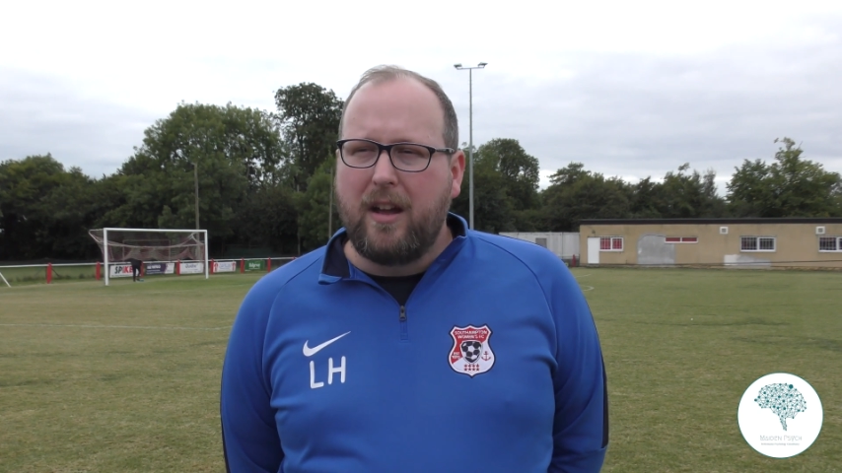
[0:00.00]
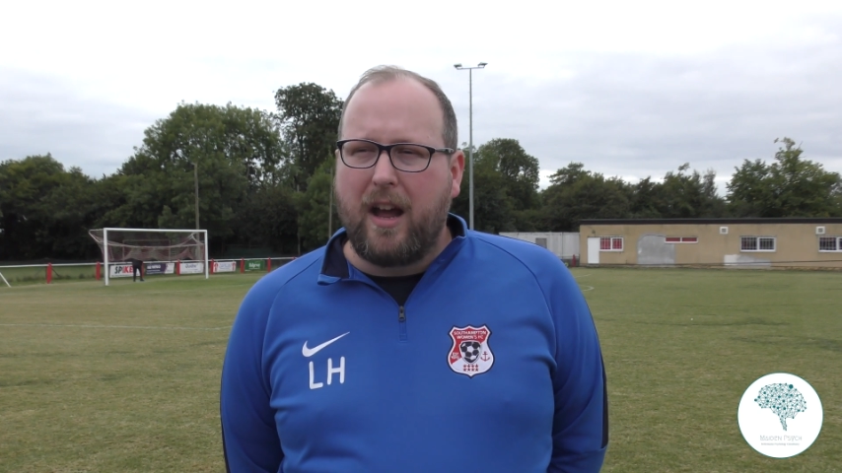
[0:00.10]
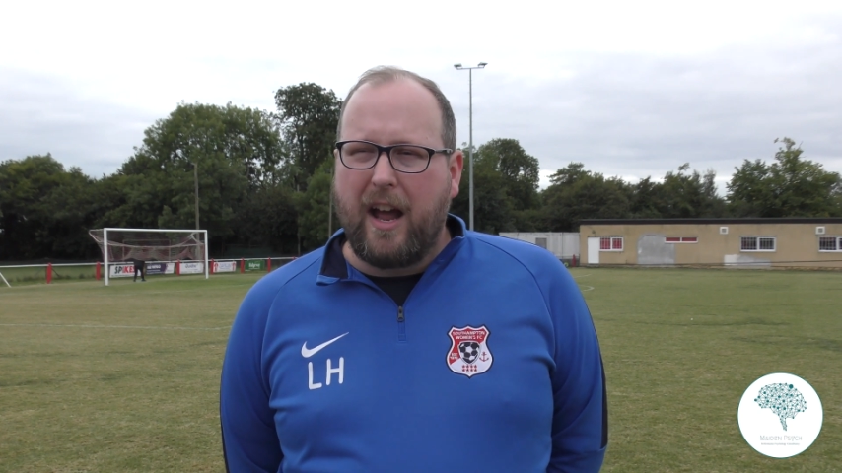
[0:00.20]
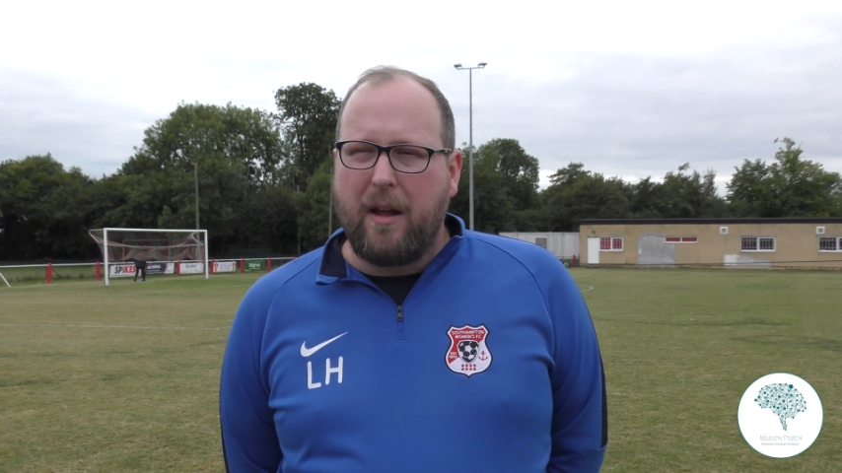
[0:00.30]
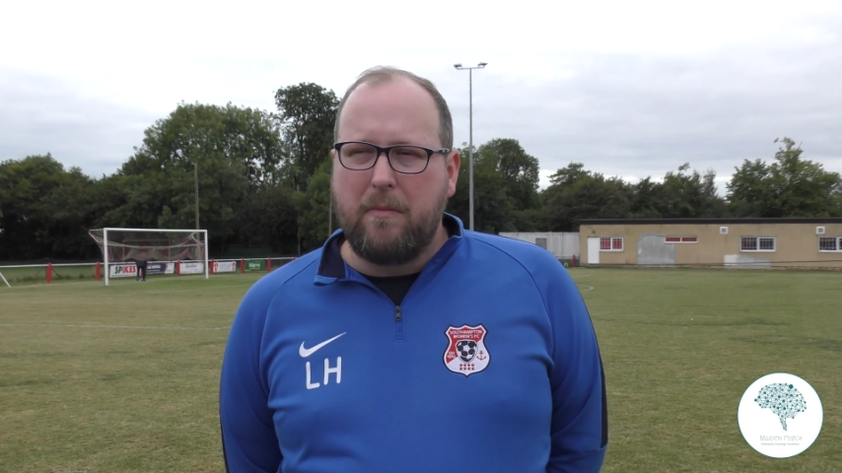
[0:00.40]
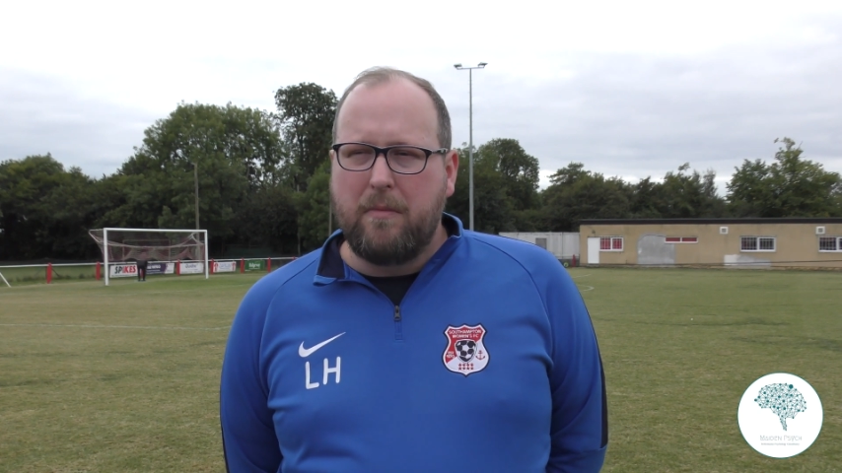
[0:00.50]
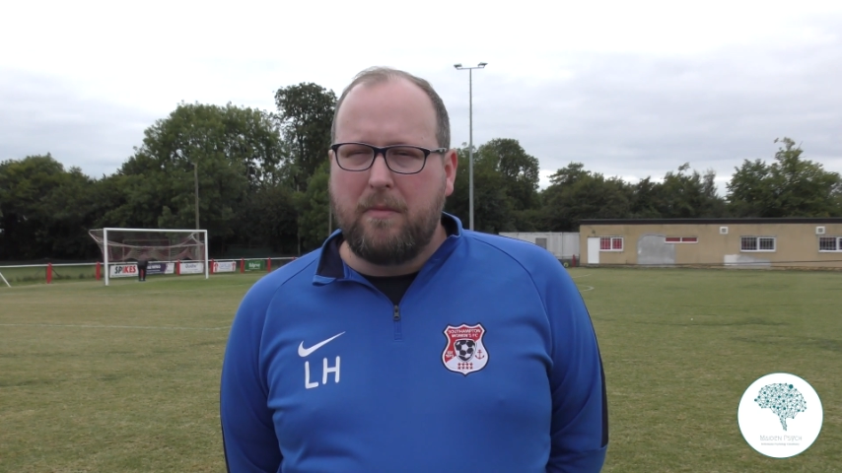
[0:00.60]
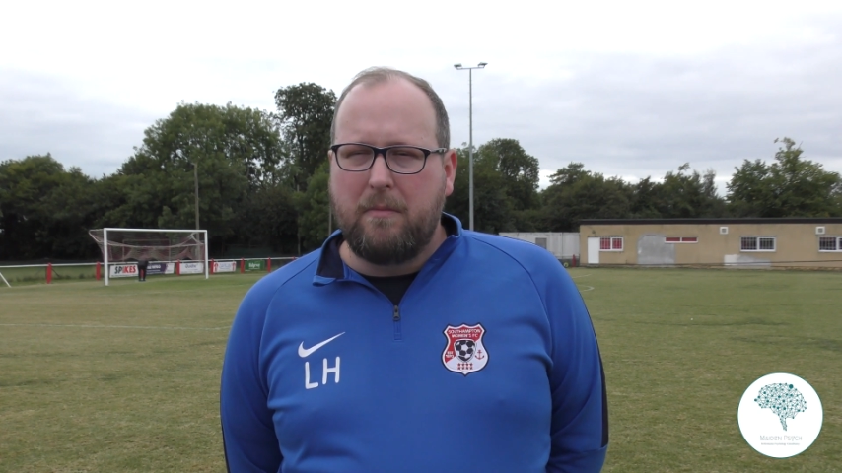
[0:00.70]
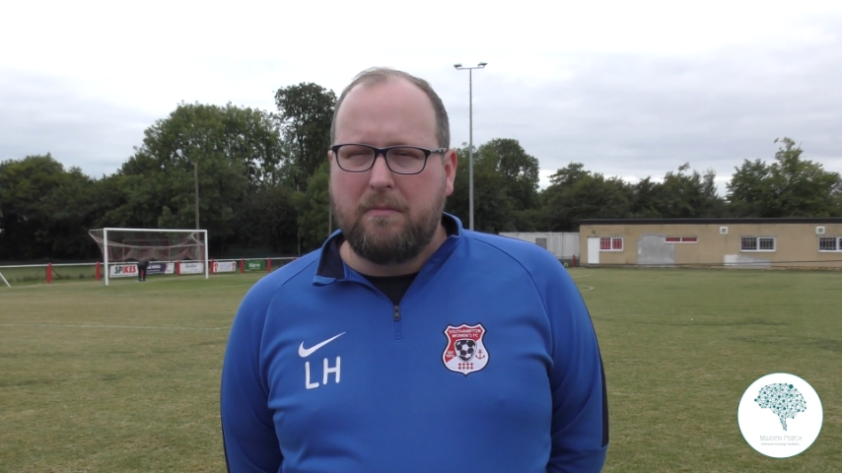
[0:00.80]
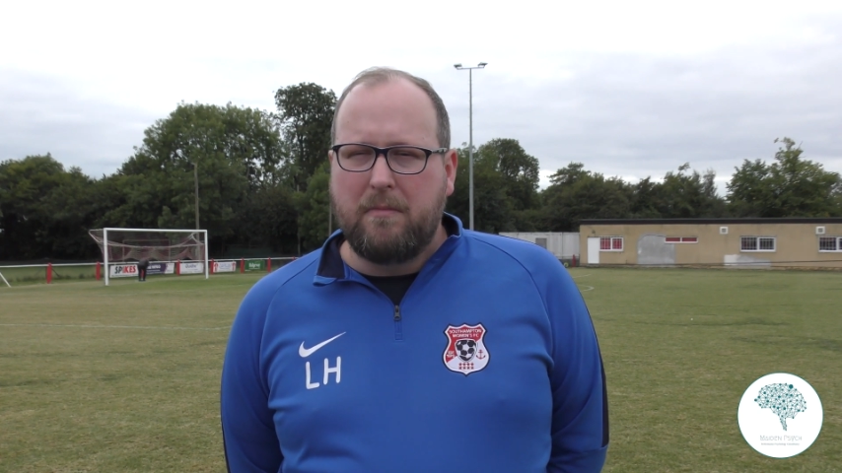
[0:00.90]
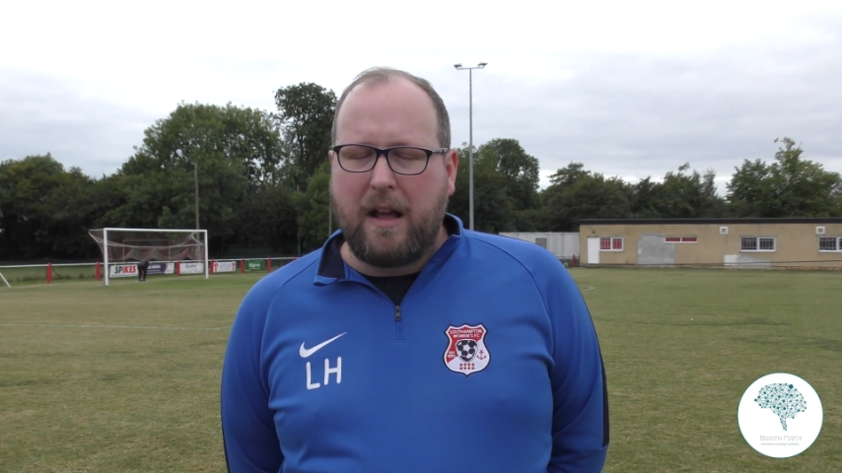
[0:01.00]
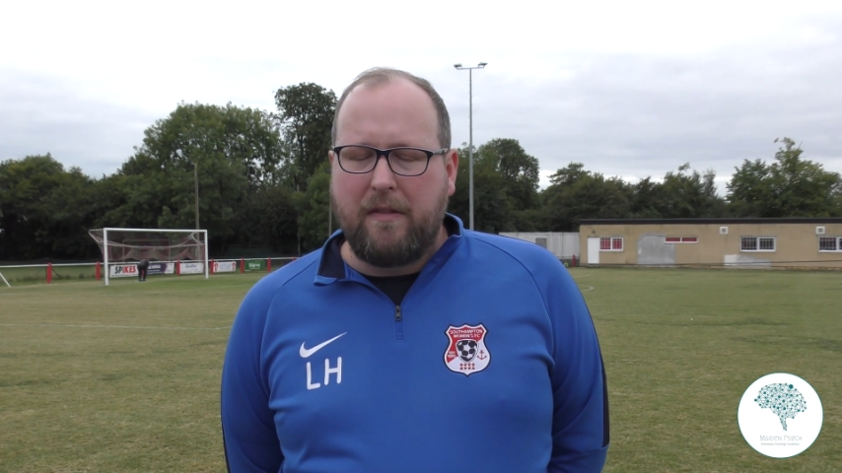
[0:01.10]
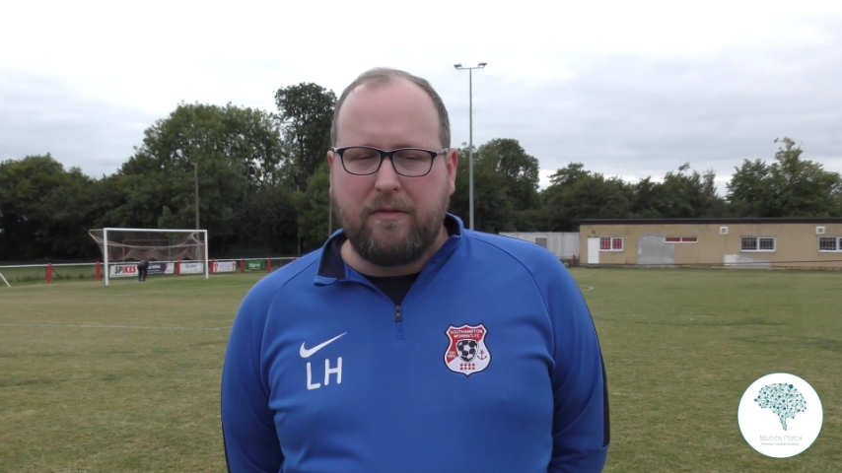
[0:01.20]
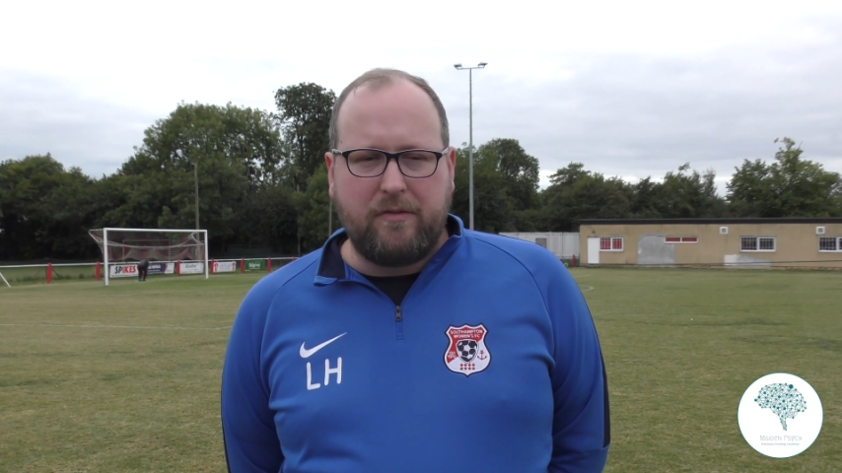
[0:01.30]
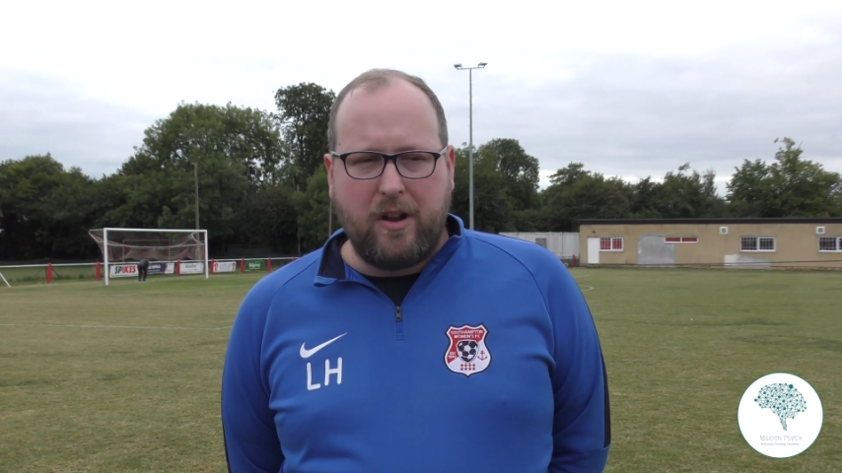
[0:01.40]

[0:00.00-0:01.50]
And